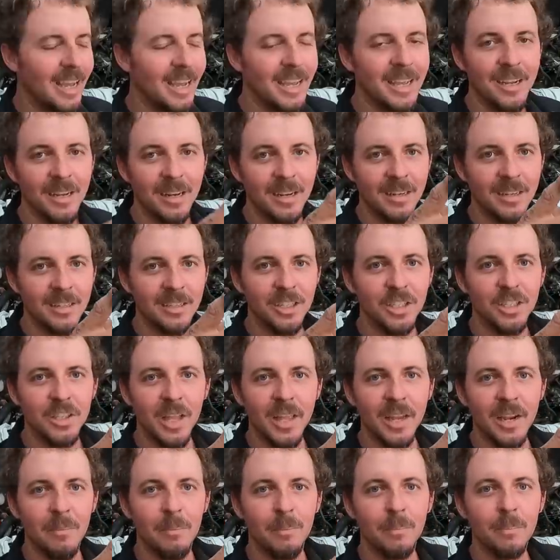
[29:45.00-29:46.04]
and just
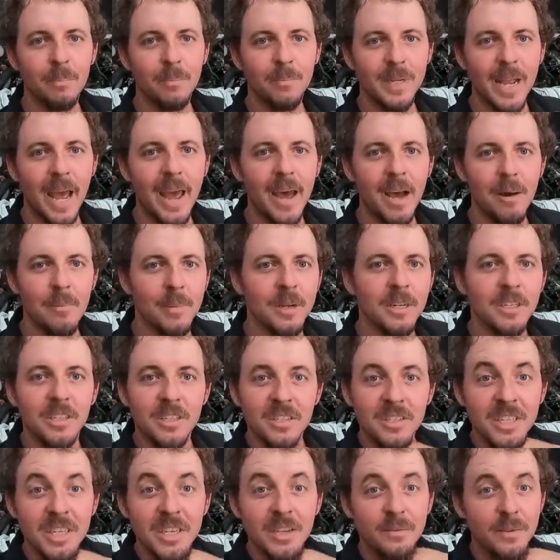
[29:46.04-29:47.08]
let it tap and
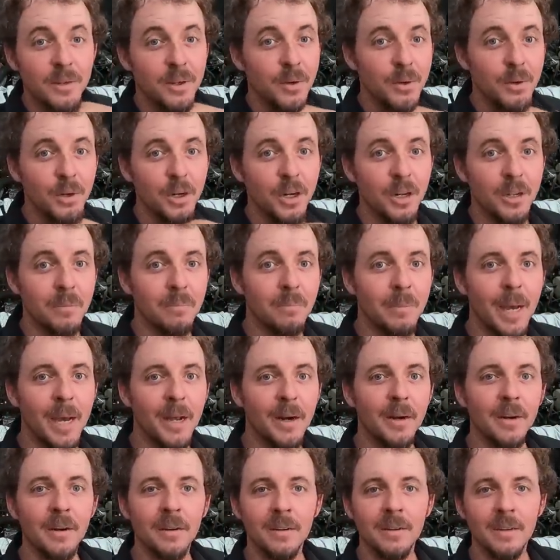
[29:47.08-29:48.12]
just see if it'll run
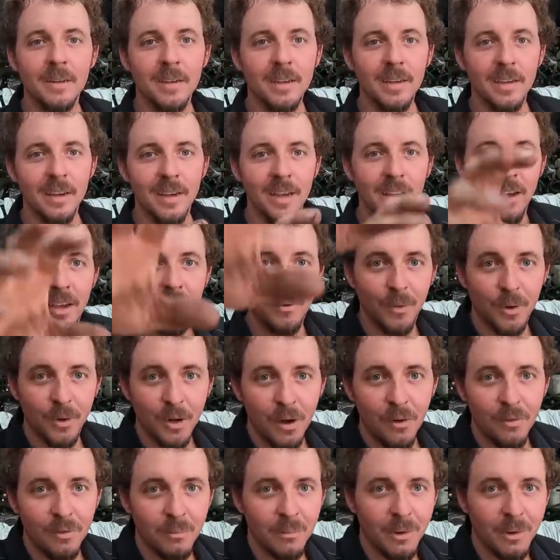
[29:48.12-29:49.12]
better and we'll go